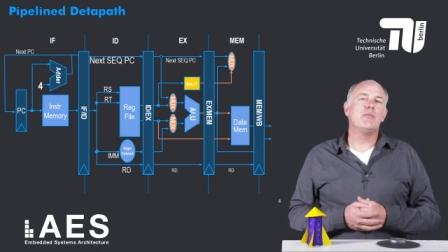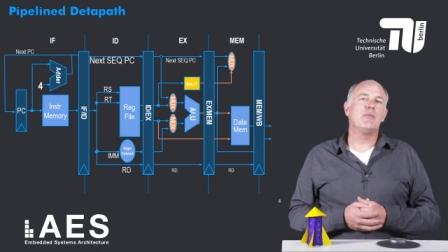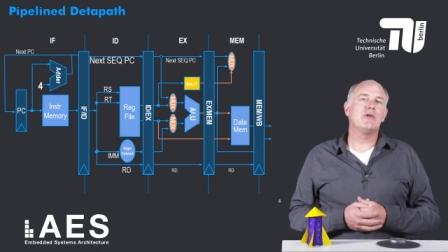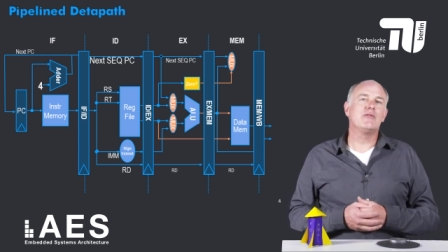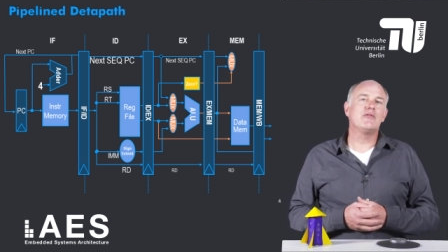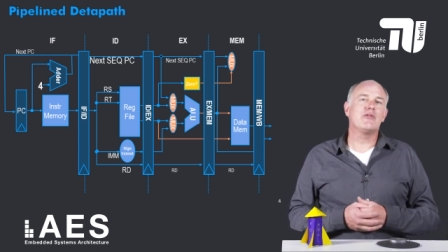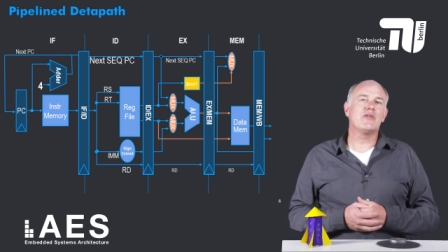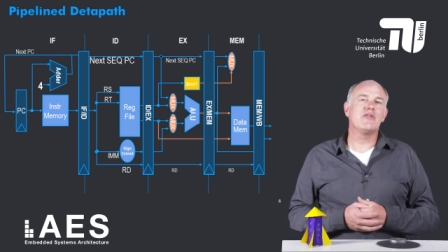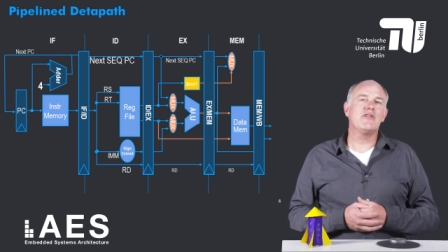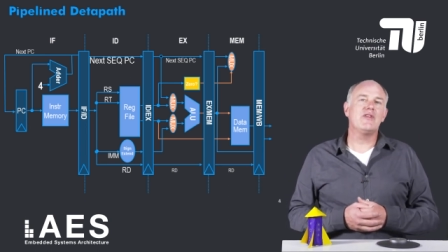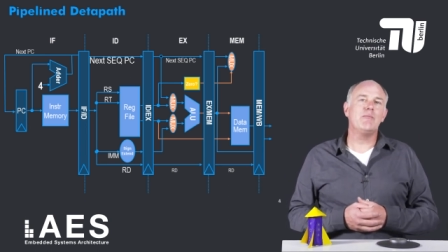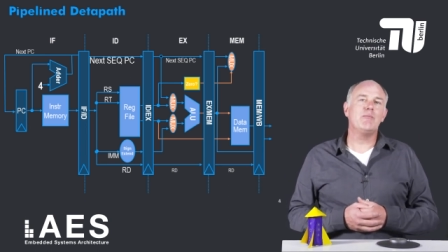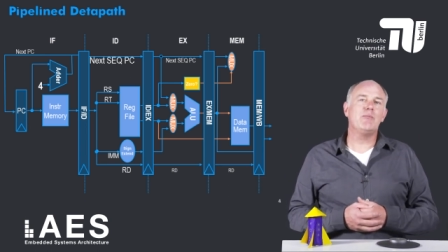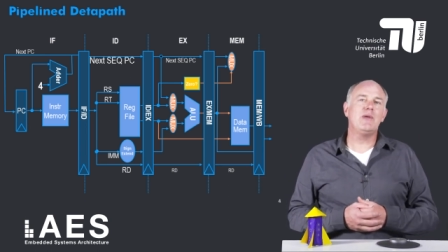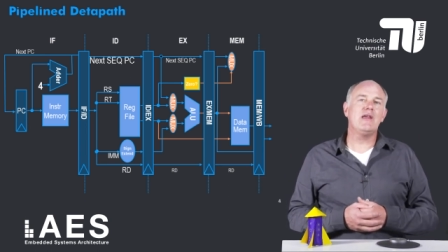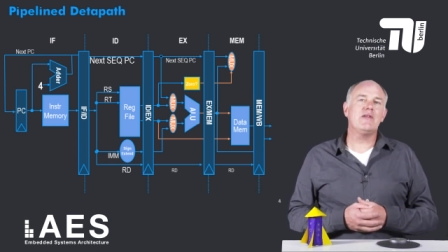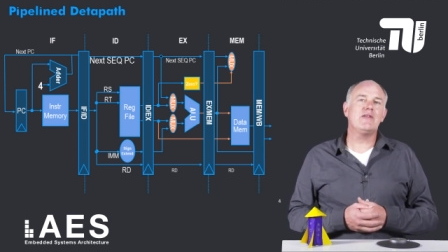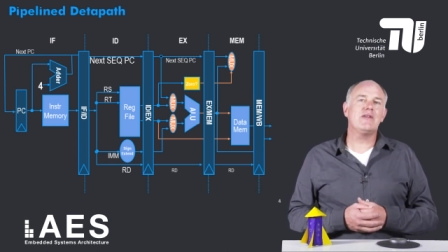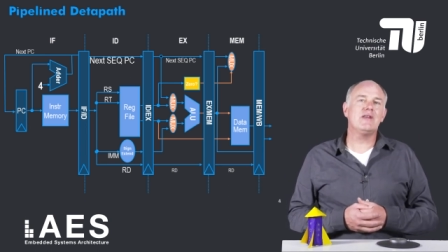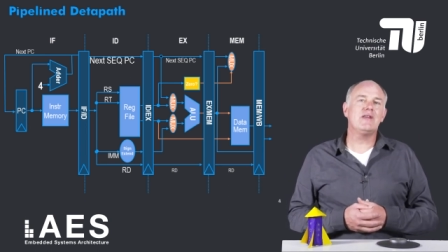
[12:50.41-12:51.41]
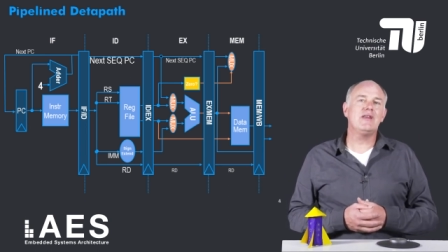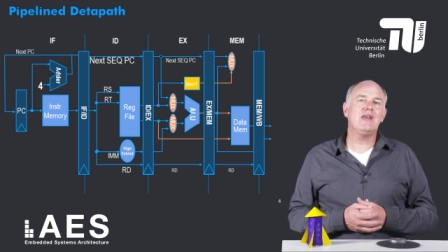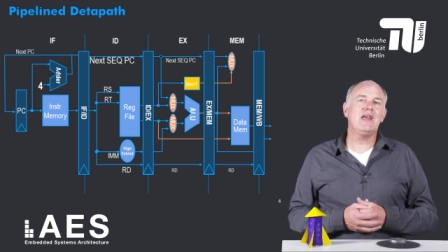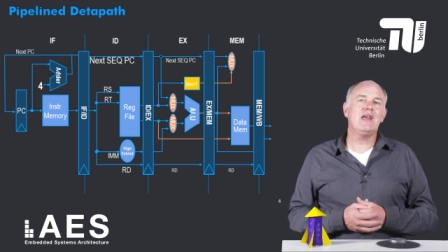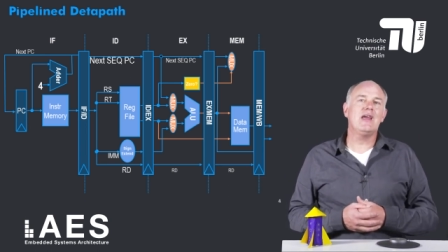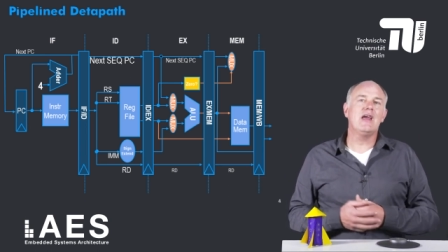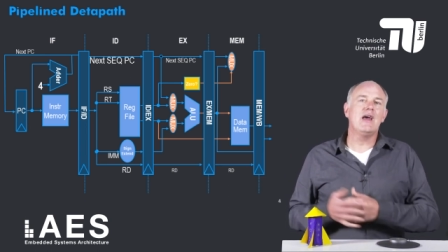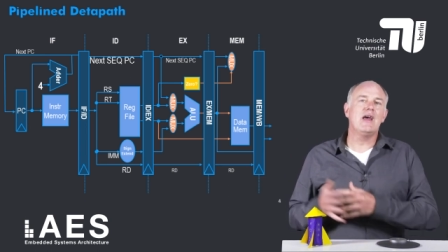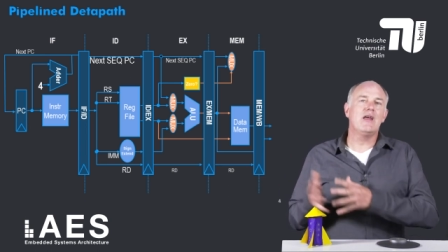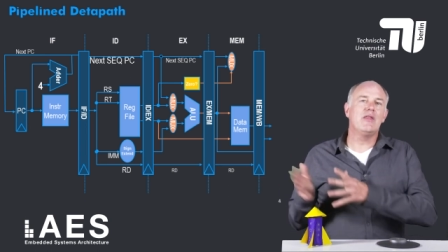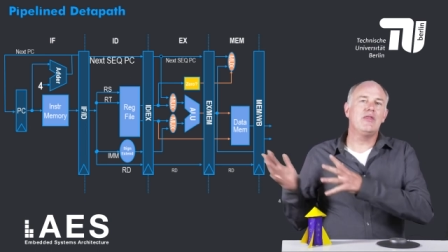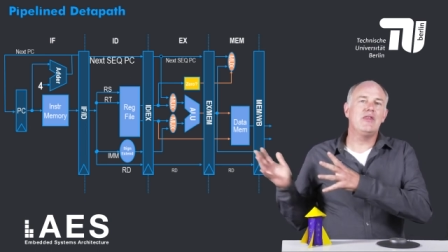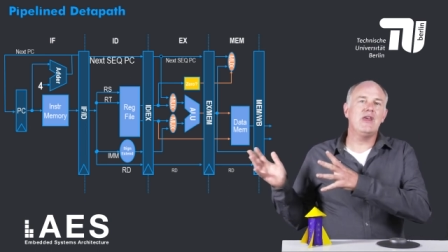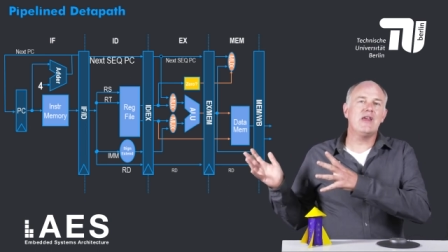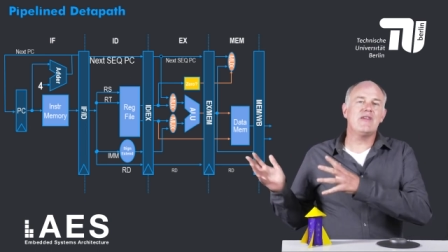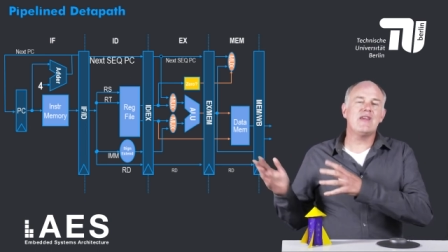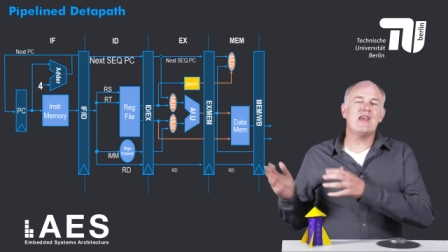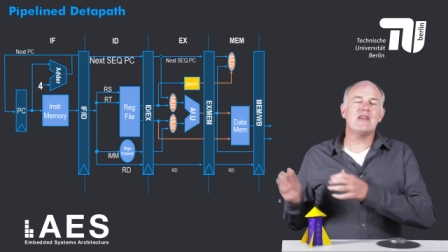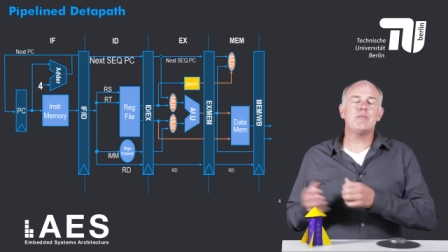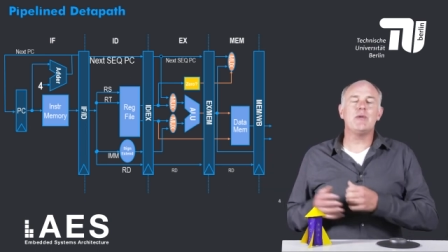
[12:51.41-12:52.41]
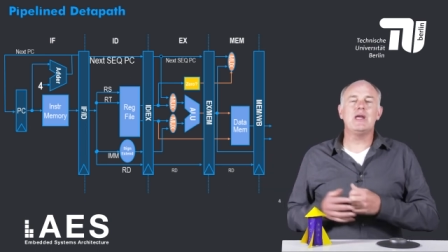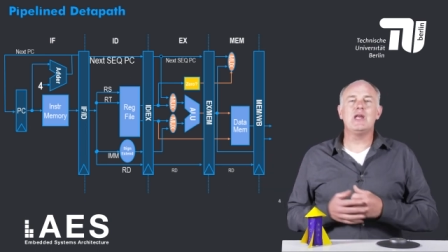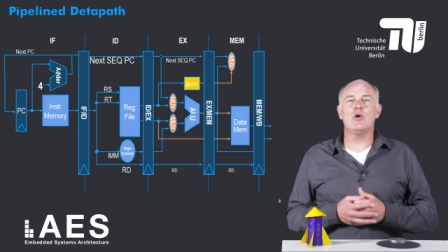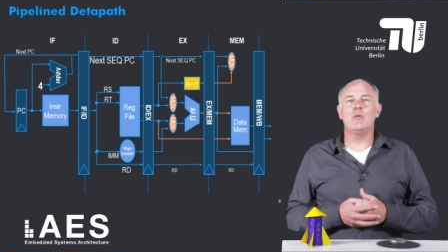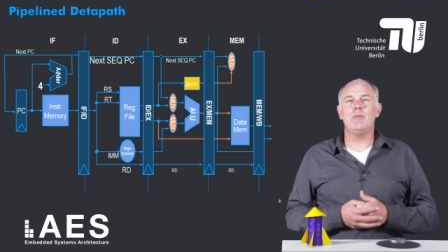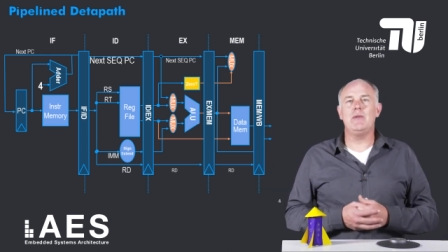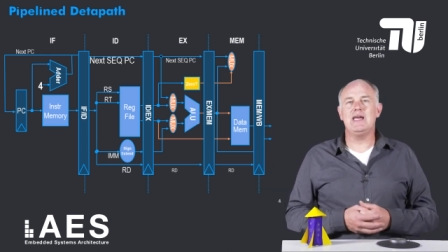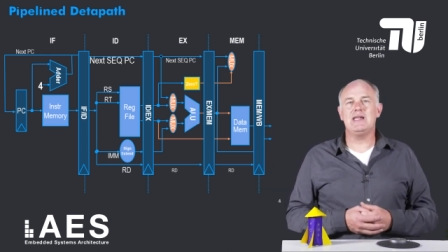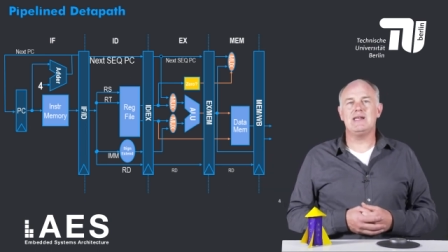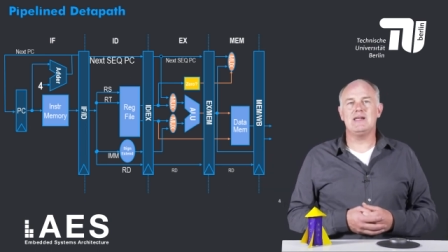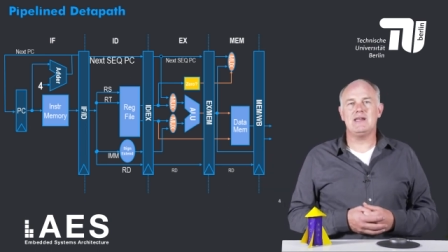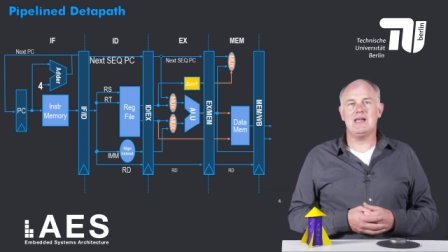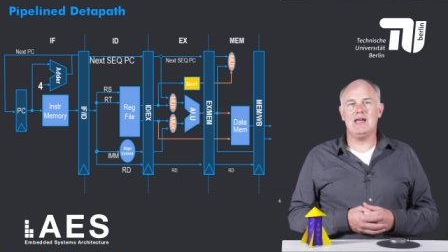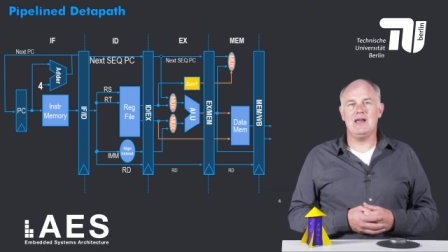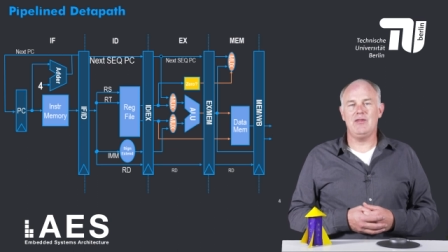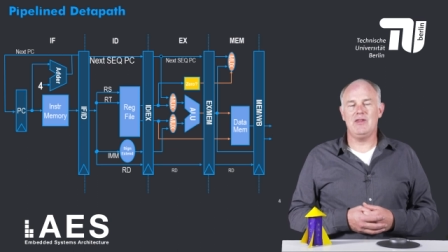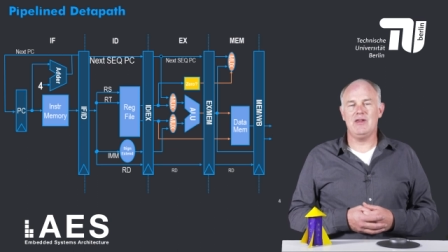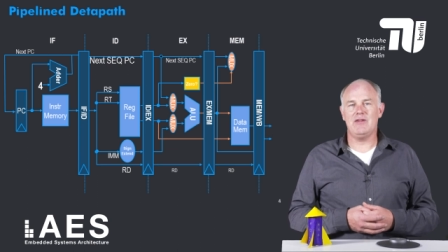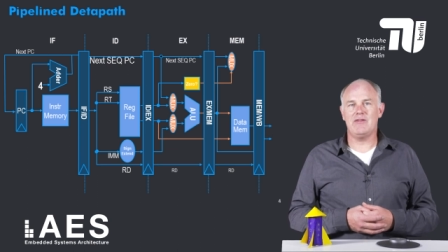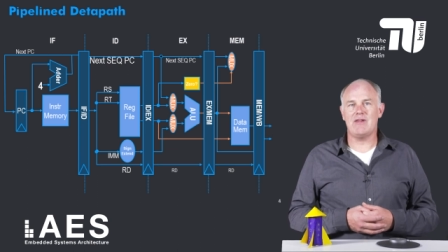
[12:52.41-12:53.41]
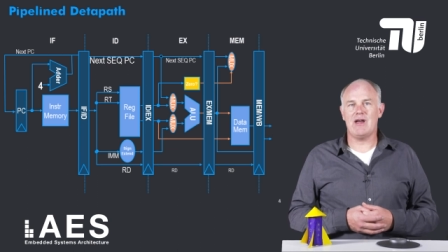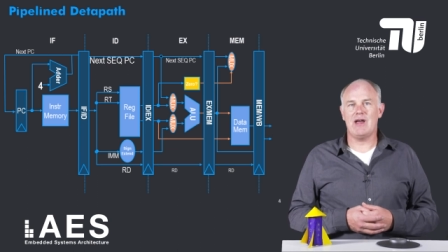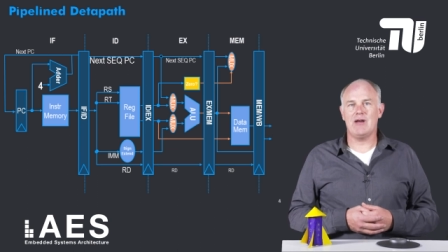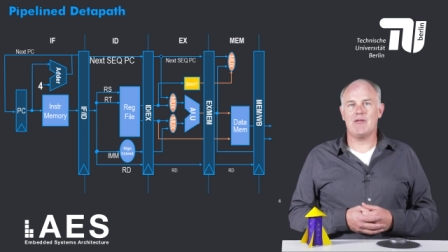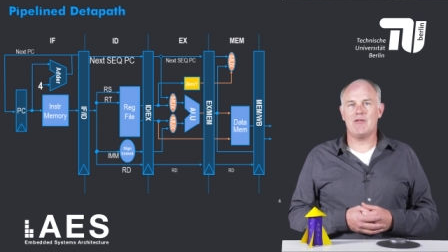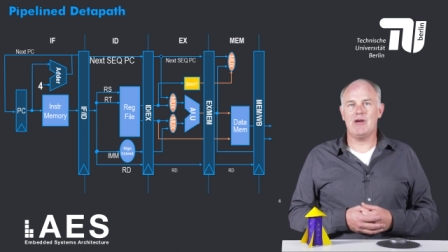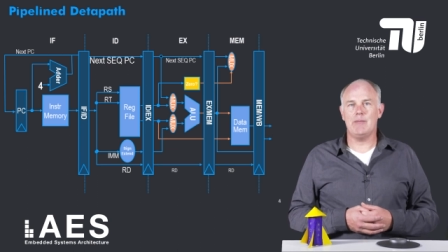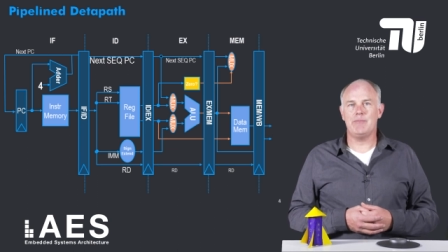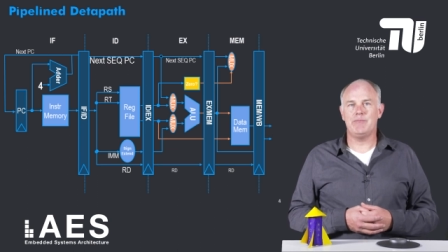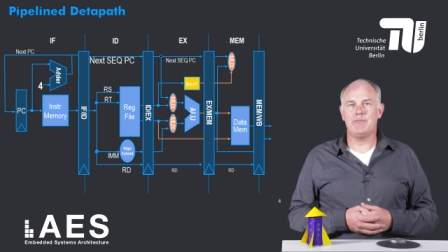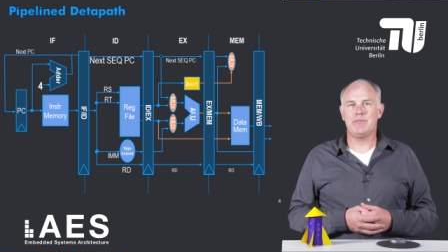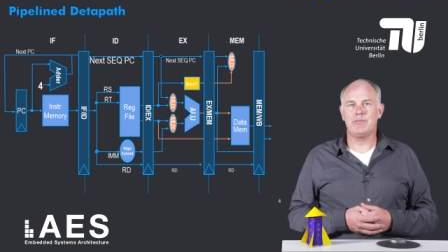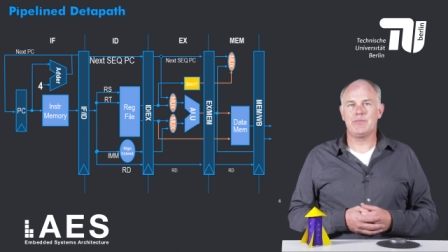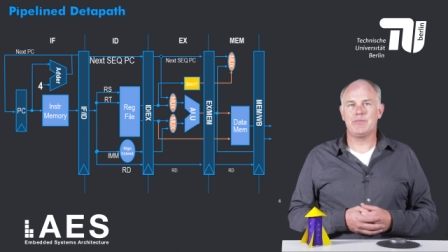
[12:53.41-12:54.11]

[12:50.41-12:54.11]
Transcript: but for simplicity, this has been omitted in this diagram.